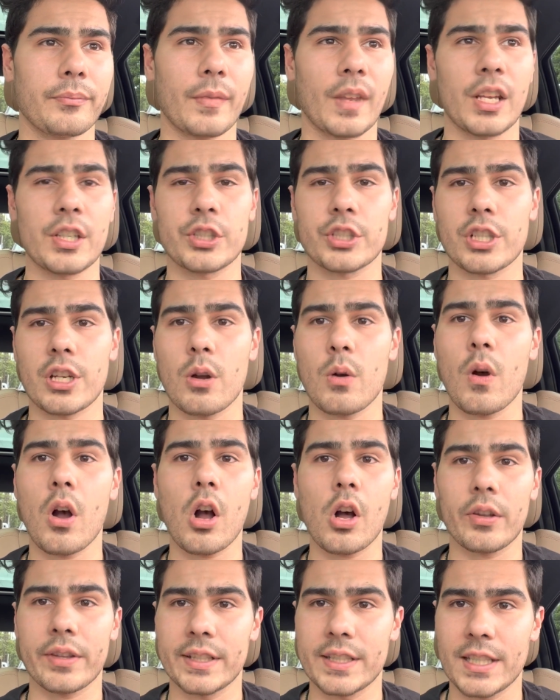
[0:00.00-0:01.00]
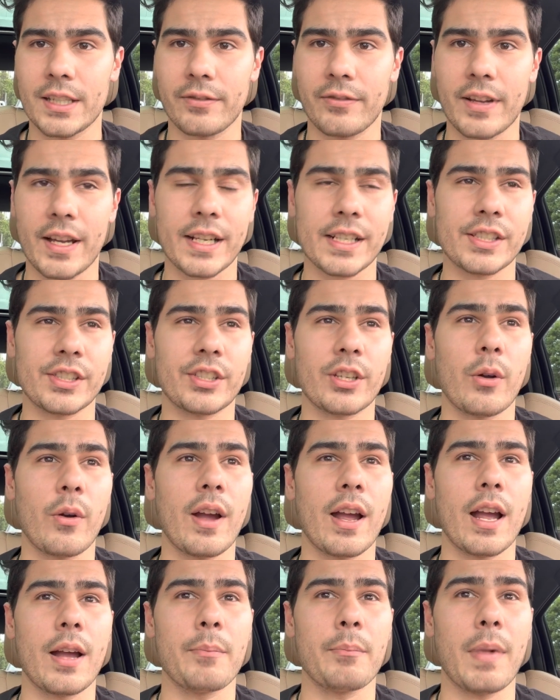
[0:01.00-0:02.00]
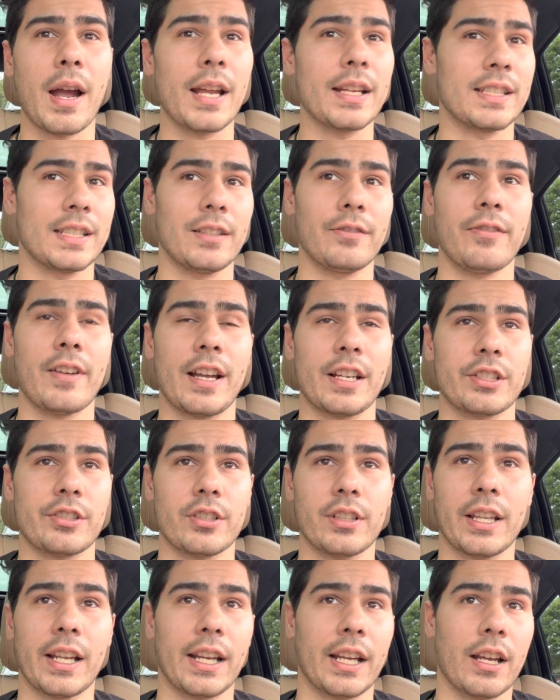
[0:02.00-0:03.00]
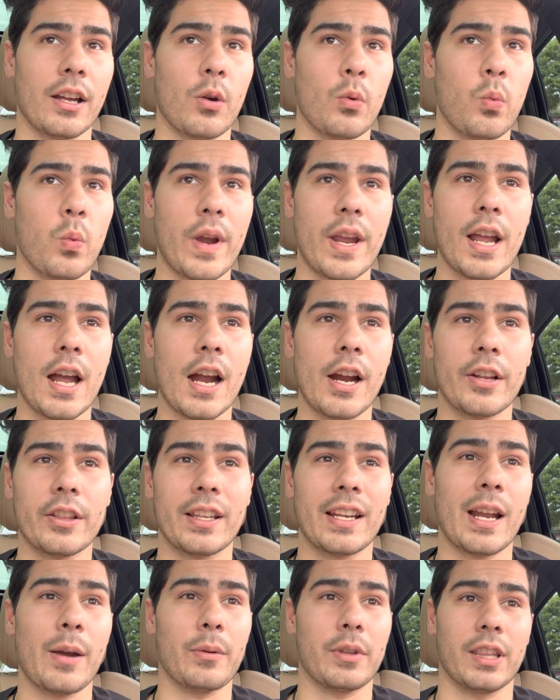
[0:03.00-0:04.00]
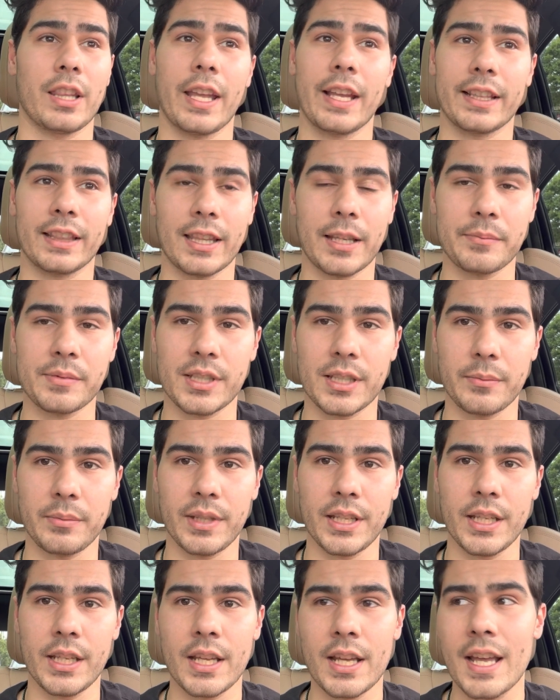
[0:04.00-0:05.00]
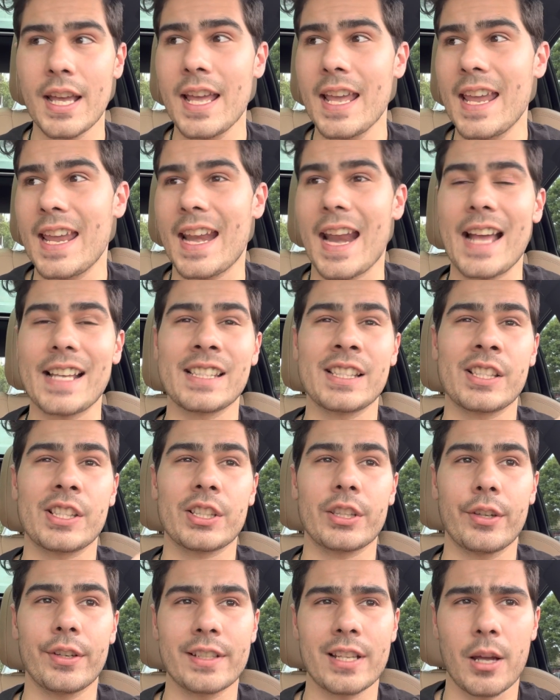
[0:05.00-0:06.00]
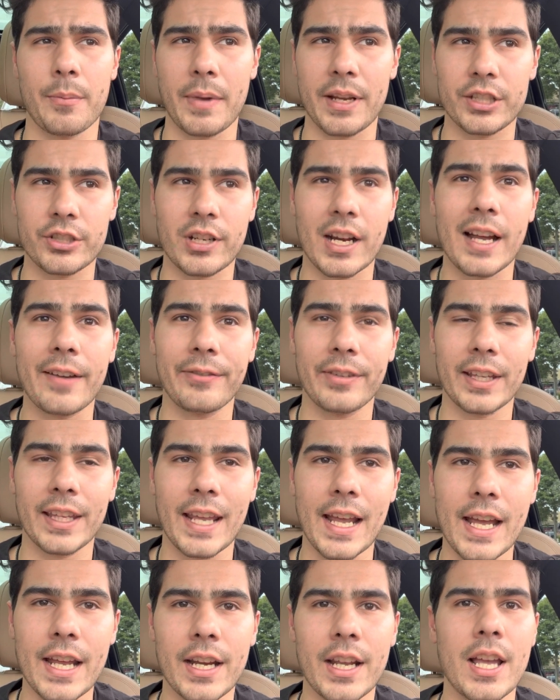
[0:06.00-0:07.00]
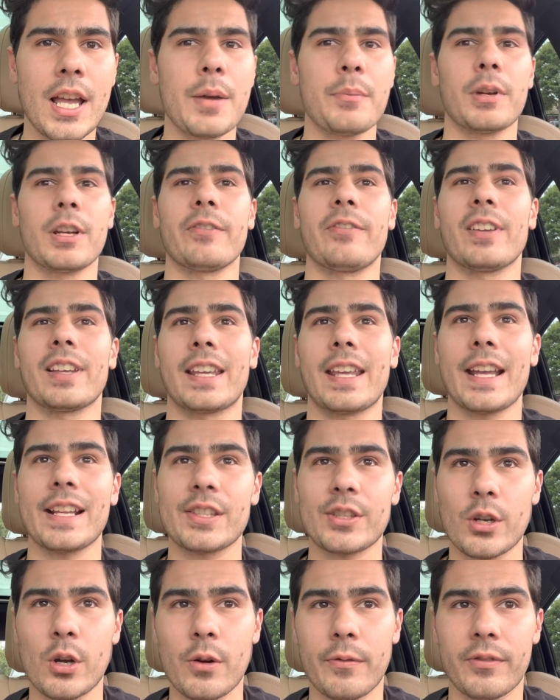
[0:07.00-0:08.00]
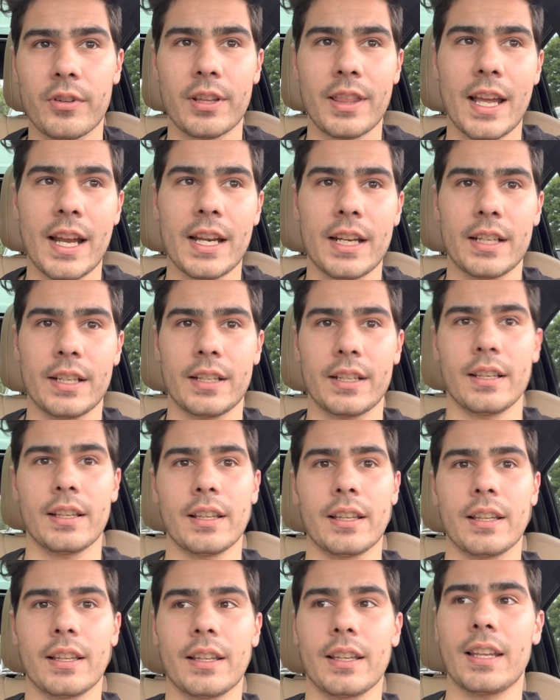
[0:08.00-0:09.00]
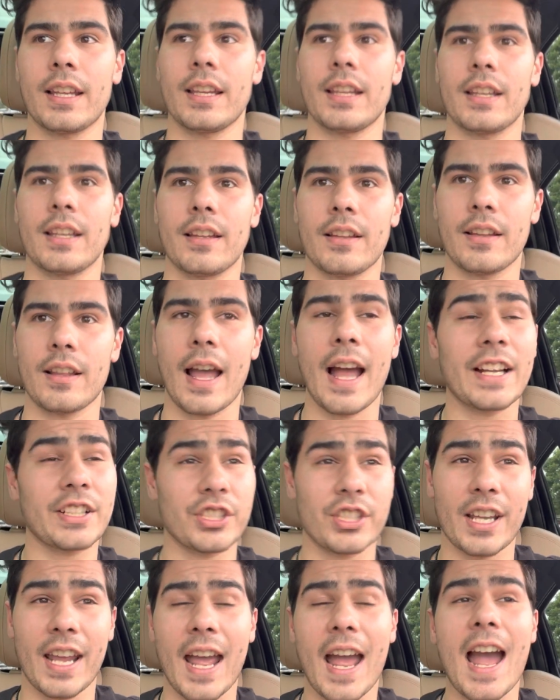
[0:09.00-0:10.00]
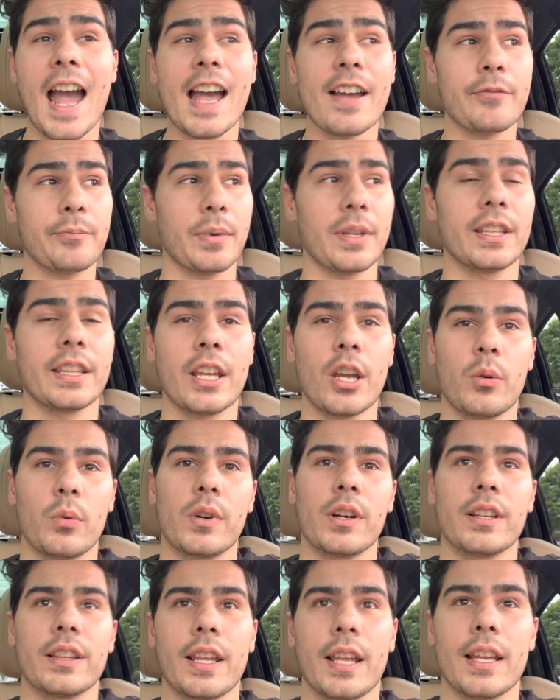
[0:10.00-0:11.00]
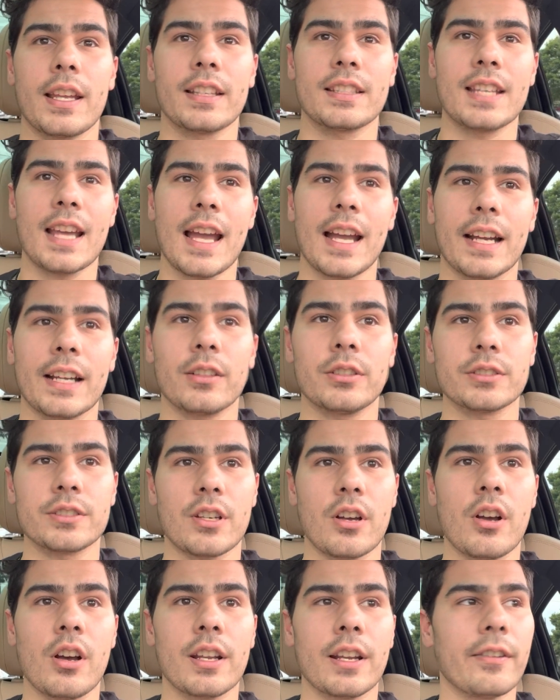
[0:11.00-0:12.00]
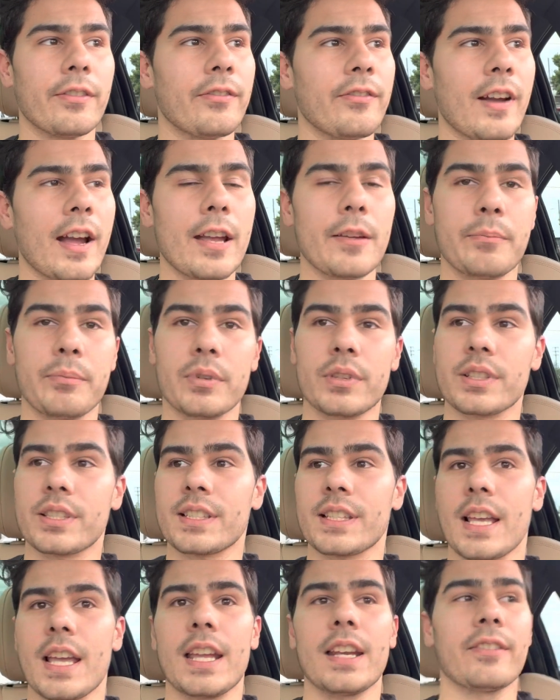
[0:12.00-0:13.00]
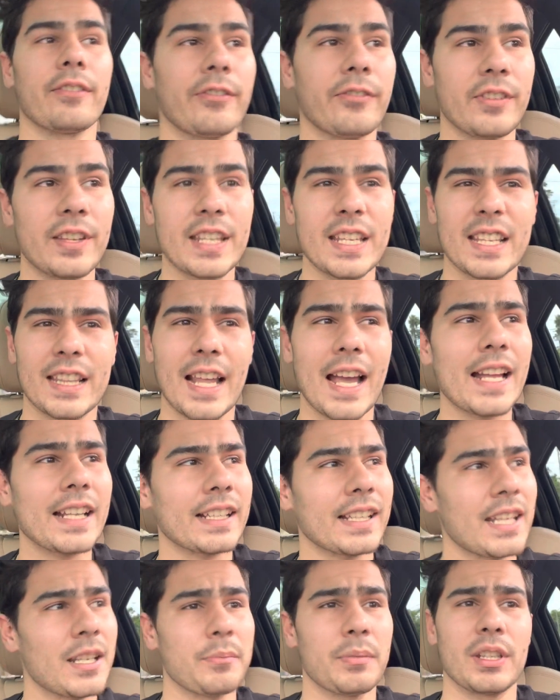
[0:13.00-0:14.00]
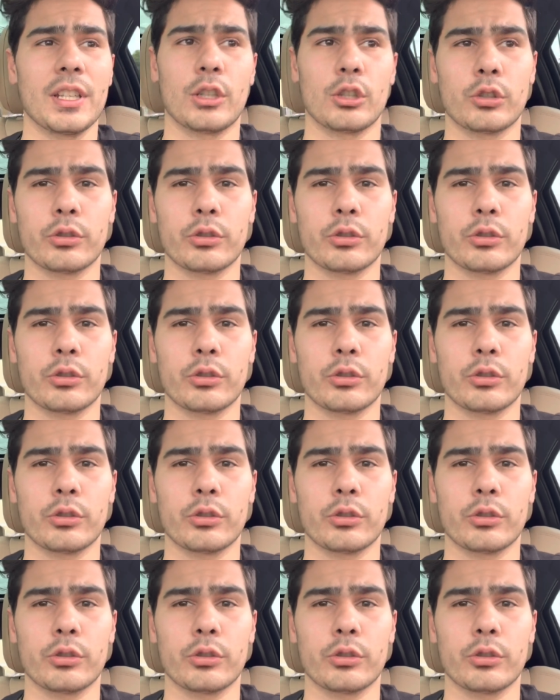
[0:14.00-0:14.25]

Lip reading: show all the defects, so my defects are way higher than I would like them to be. It hasn't slowed down my traffic yet, but if it gets over that, actually I have been there where they tackled on a 5% fee, and that can be